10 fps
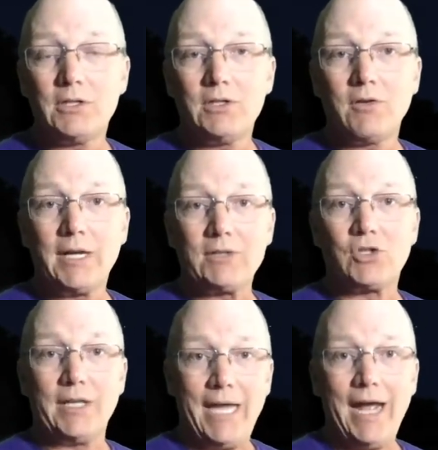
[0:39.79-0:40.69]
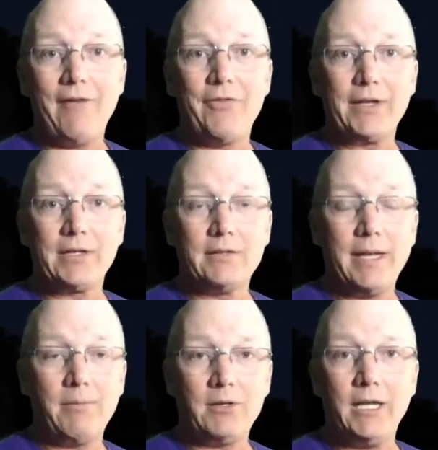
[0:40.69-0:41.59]
you don't actually have
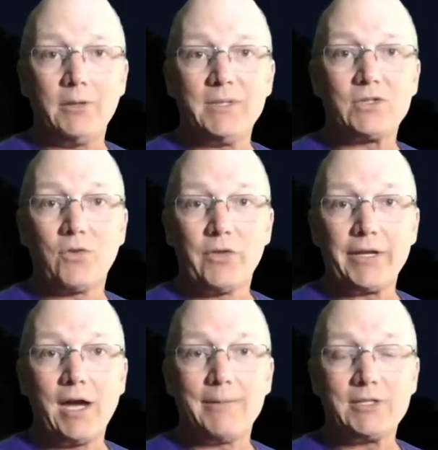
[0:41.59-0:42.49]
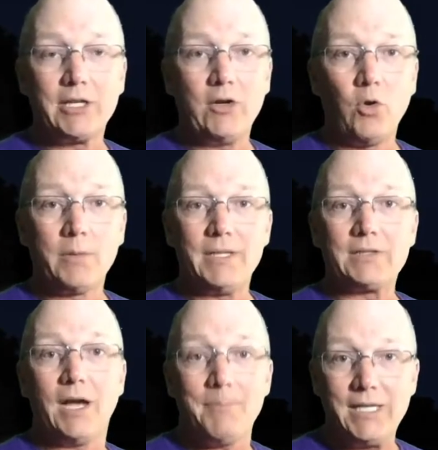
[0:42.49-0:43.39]
the elements for the cometary
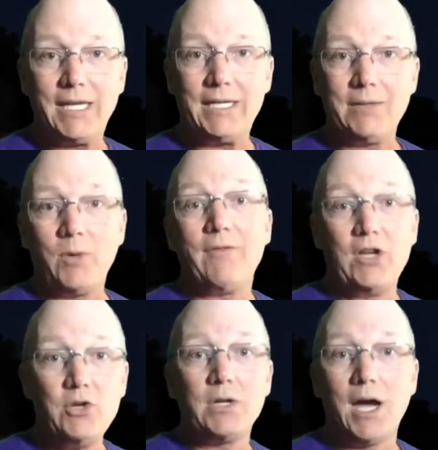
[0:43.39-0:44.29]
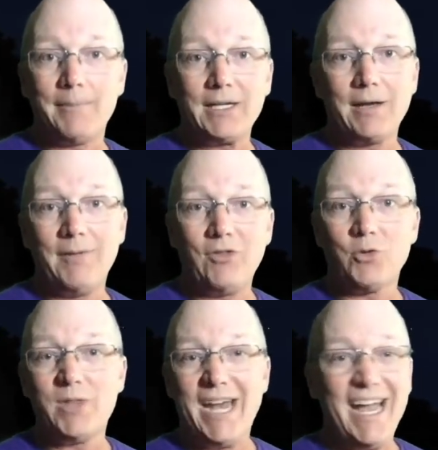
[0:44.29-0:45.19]
orbits updated, and we have a new comet coming
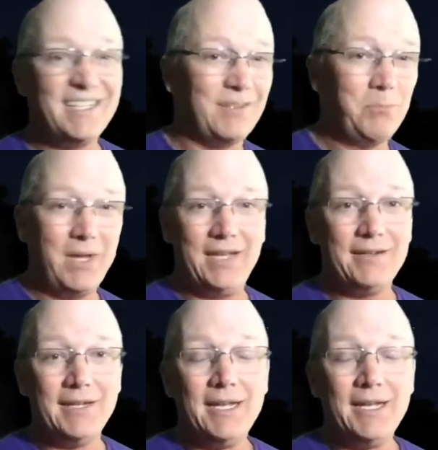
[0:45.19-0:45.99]
through that hasn't been